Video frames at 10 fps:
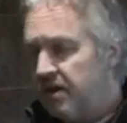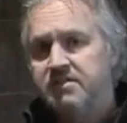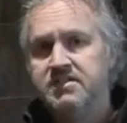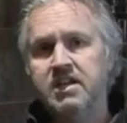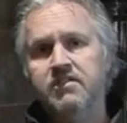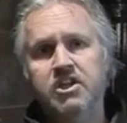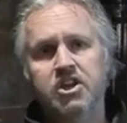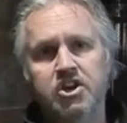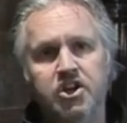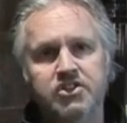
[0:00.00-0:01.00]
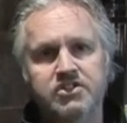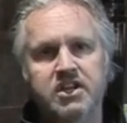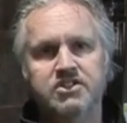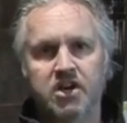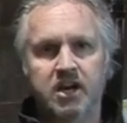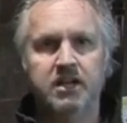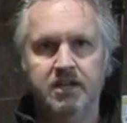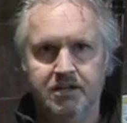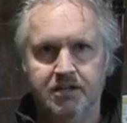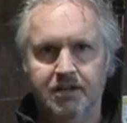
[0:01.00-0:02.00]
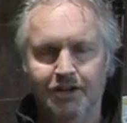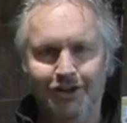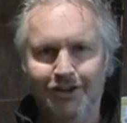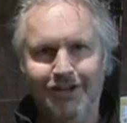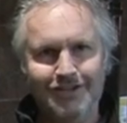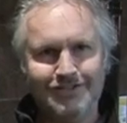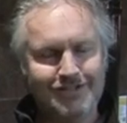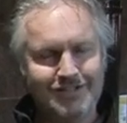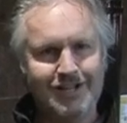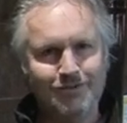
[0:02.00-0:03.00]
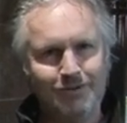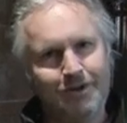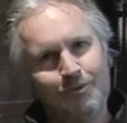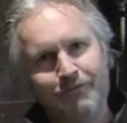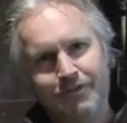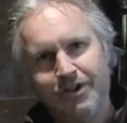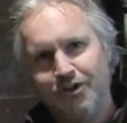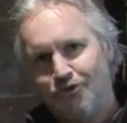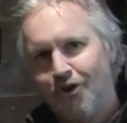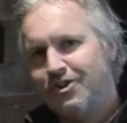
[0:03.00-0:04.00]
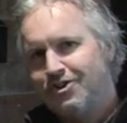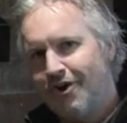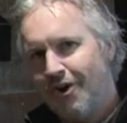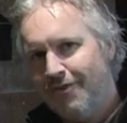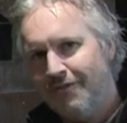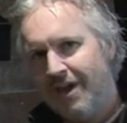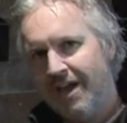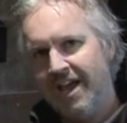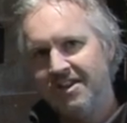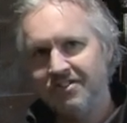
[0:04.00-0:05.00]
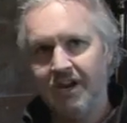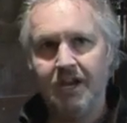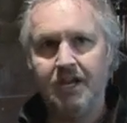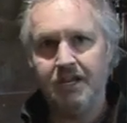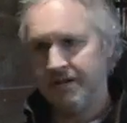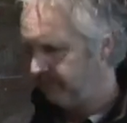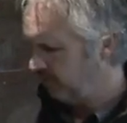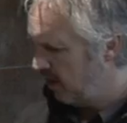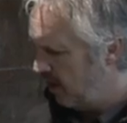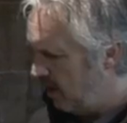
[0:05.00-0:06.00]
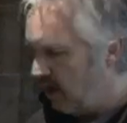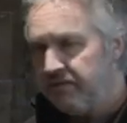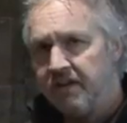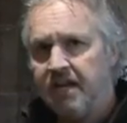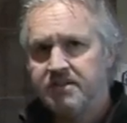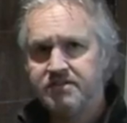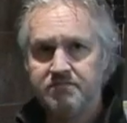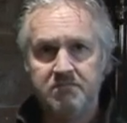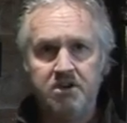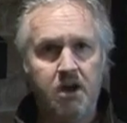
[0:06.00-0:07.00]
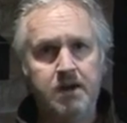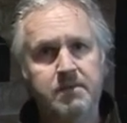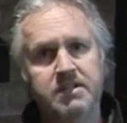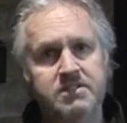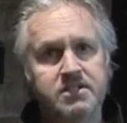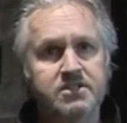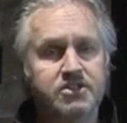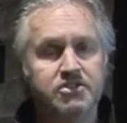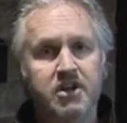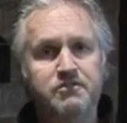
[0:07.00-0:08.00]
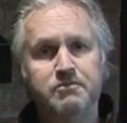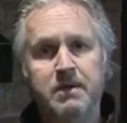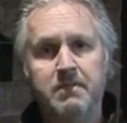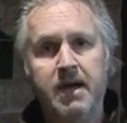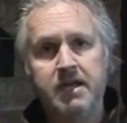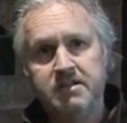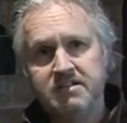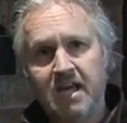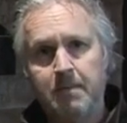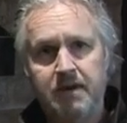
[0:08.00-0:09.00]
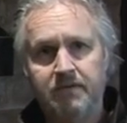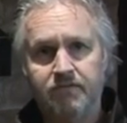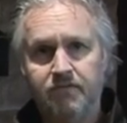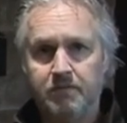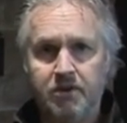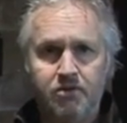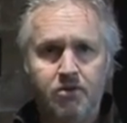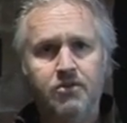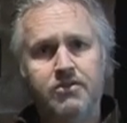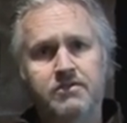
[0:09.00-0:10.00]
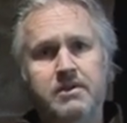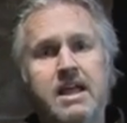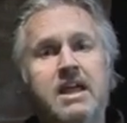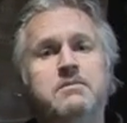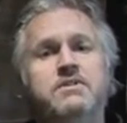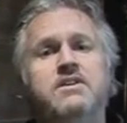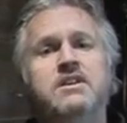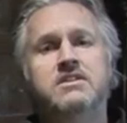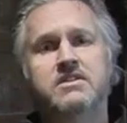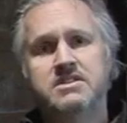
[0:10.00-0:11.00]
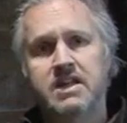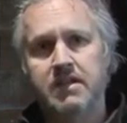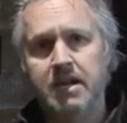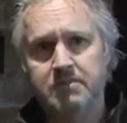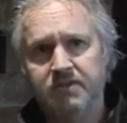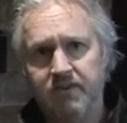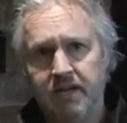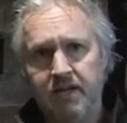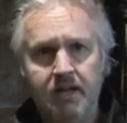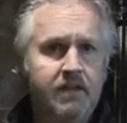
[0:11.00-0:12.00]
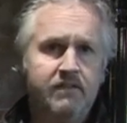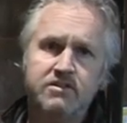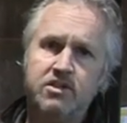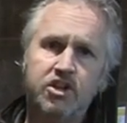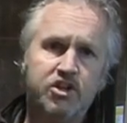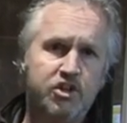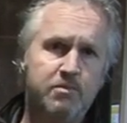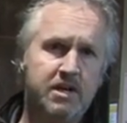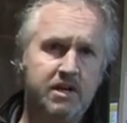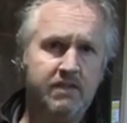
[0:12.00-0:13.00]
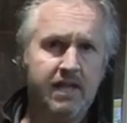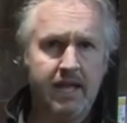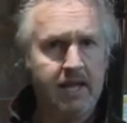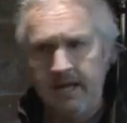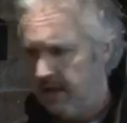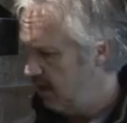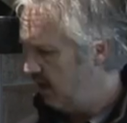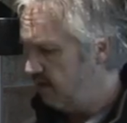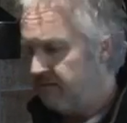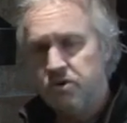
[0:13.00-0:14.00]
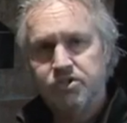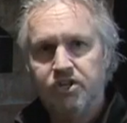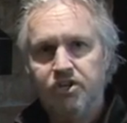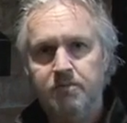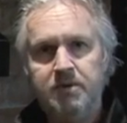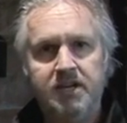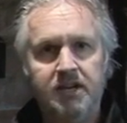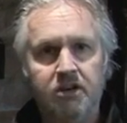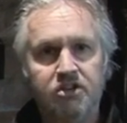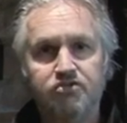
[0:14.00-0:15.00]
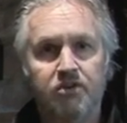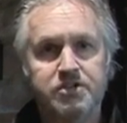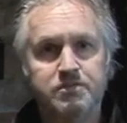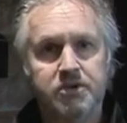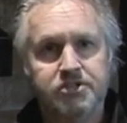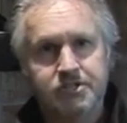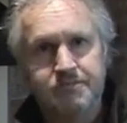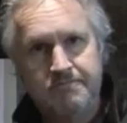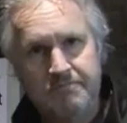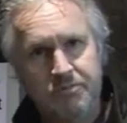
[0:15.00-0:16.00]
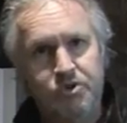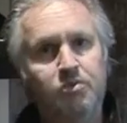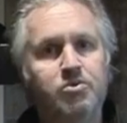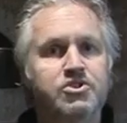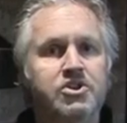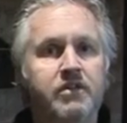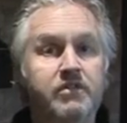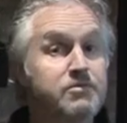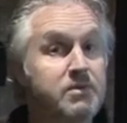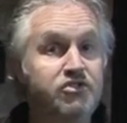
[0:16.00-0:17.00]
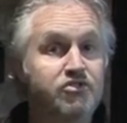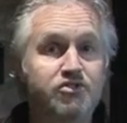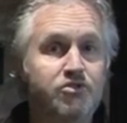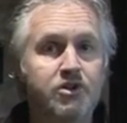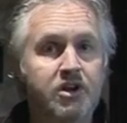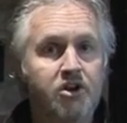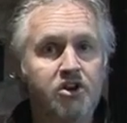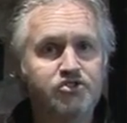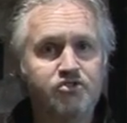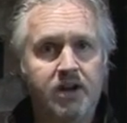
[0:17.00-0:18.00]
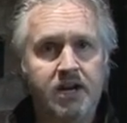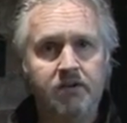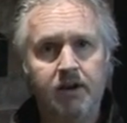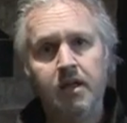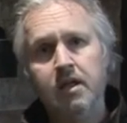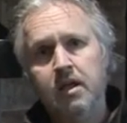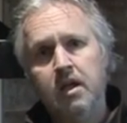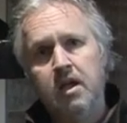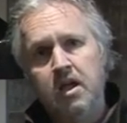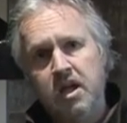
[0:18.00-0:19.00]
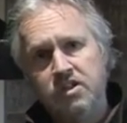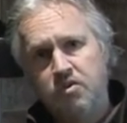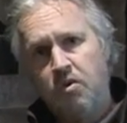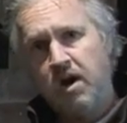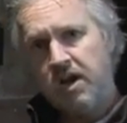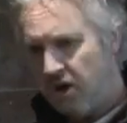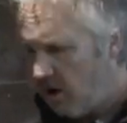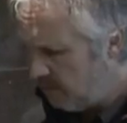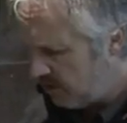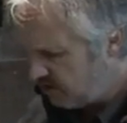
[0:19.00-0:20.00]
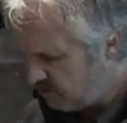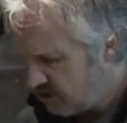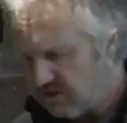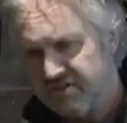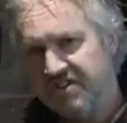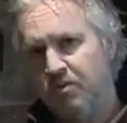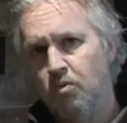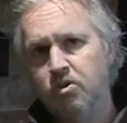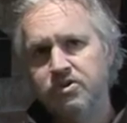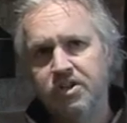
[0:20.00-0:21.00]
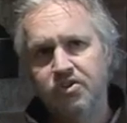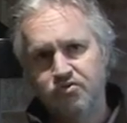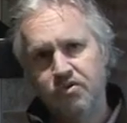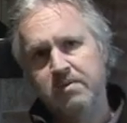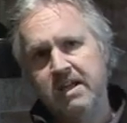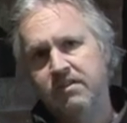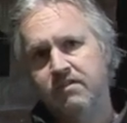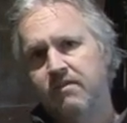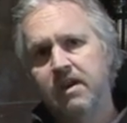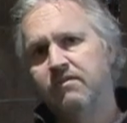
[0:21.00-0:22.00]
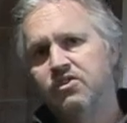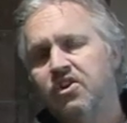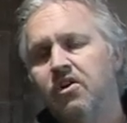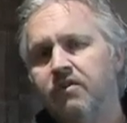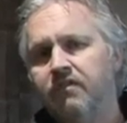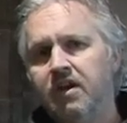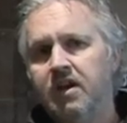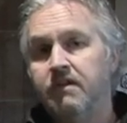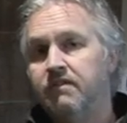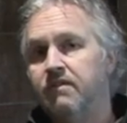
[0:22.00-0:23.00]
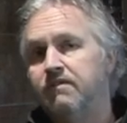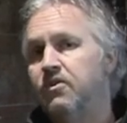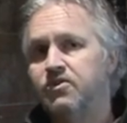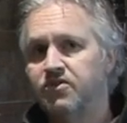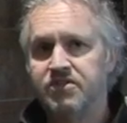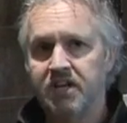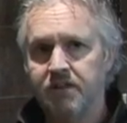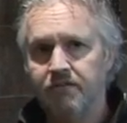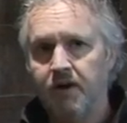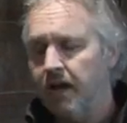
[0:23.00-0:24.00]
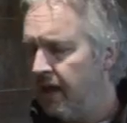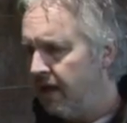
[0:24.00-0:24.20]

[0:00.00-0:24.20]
Second thing you're going to notice, it's going to leak. Yes, it sounds weird. We've lit a dry stove and it's going to leak. In the last 9 months since the stove's been made, it's come over from the northern hemisphere to the southern hemisphere. There's a lot of humidity in the air, and unfortunately humidity likes dry spots. Your wood stove, and it's been stored in a nice dry area. It's quite common to actually see water dripping at the front of your stove for the first or second fire.